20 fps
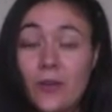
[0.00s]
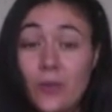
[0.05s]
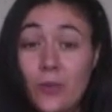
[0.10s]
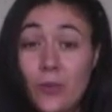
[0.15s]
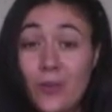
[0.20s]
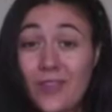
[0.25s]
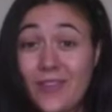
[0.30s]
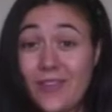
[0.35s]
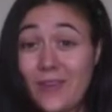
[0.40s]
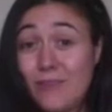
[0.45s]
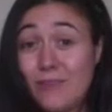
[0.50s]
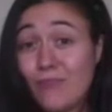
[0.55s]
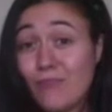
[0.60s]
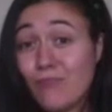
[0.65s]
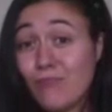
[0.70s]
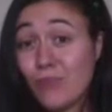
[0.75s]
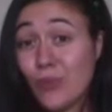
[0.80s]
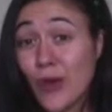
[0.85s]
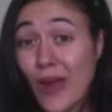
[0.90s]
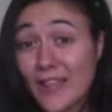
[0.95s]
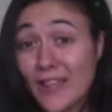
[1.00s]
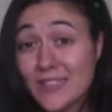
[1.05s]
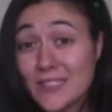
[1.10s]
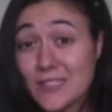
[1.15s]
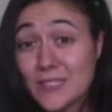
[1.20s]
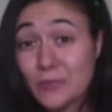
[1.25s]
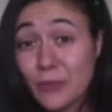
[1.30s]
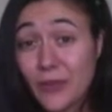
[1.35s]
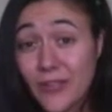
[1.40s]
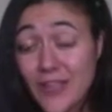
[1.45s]
we then
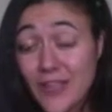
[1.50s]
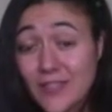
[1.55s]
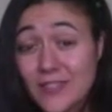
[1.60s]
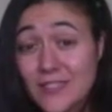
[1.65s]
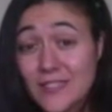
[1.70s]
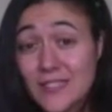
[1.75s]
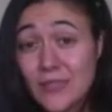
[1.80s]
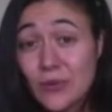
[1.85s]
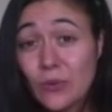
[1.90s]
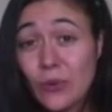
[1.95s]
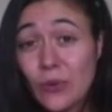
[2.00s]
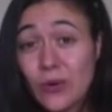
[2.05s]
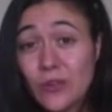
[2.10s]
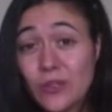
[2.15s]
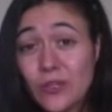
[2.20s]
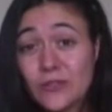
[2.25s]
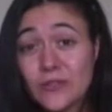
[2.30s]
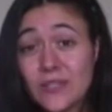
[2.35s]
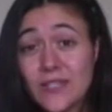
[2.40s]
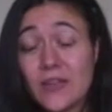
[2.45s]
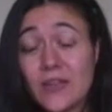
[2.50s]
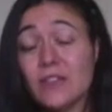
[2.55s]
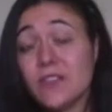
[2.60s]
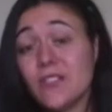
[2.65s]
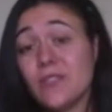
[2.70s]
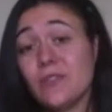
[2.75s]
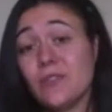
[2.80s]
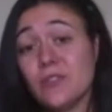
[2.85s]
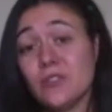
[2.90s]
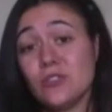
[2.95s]
practice playing the C chord using our
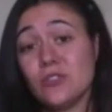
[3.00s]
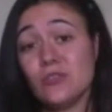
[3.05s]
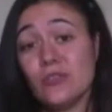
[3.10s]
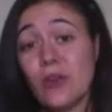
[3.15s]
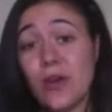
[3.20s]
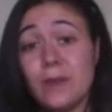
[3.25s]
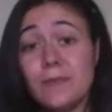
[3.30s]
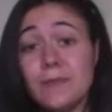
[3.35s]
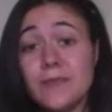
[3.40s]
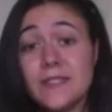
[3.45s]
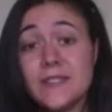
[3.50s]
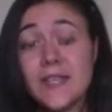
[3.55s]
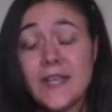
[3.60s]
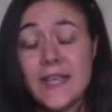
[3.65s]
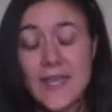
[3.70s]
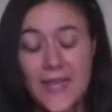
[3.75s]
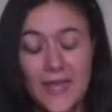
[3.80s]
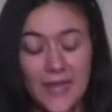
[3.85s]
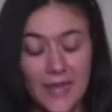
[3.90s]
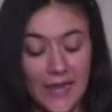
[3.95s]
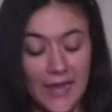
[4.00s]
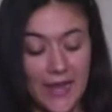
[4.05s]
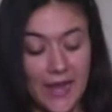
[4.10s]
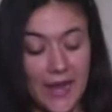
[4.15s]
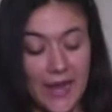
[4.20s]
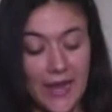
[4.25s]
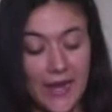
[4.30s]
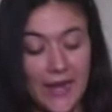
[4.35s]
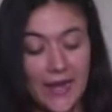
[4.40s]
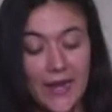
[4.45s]
different strums.
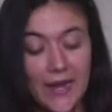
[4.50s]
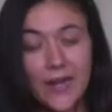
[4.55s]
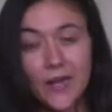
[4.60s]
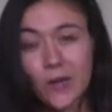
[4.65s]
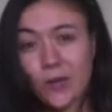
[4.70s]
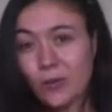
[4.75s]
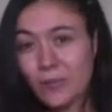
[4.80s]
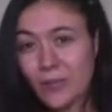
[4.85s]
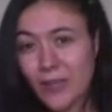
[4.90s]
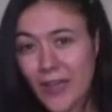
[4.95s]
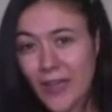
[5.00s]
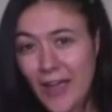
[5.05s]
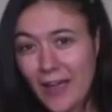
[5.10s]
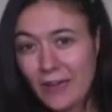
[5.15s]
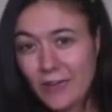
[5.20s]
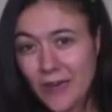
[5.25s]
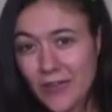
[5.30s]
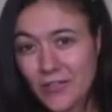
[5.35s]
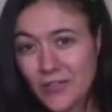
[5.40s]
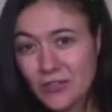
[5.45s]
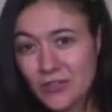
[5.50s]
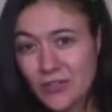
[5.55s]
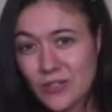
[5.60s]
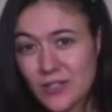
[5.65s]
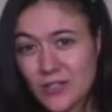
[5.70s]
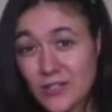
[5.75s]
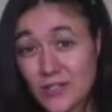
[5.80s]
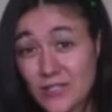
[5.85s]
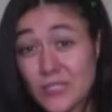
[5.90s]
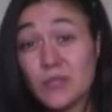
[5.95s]
And I normally have my
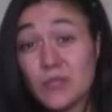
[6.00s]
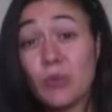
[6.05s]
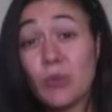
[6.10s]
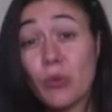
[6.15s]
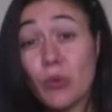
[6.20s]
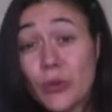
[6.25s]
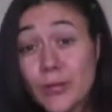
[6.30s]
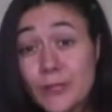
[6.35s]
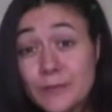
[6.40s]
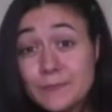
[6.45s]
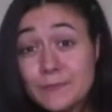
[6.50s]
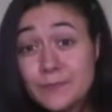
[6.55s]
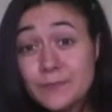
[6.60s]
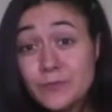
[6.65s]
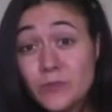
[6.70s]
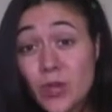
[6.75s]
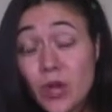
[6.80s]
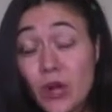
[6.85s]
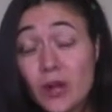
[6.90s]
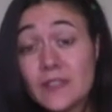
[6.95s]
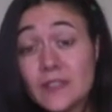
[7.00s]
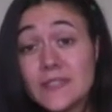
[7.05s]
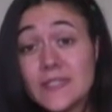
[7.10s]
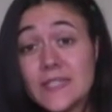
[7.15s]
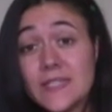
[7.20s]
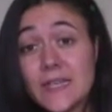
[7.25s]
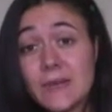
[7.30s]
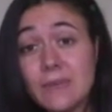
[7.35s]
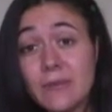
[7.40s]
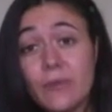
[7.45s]
students explore on
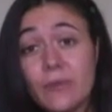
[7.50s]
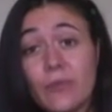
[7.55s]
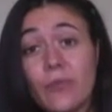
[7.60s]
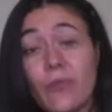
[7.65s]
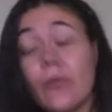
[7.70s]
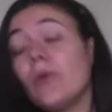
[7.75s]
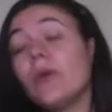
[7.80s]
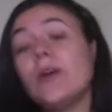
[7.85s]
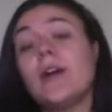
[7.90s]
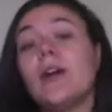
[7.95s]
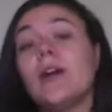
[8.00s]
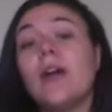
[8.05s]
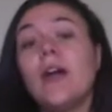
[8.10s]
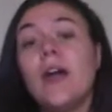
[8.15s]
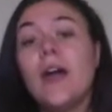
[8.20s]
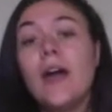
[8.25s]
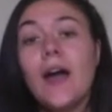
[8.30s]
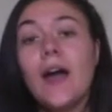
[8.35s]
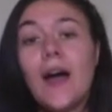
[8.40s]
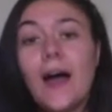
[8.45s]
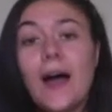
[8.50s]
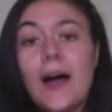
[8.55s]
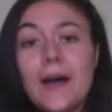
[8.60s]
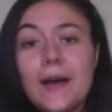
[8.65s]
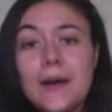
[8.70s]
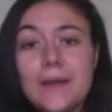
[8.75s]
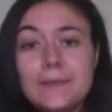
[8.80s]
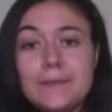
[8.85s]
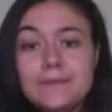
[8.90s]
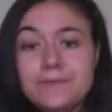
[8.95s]
C before I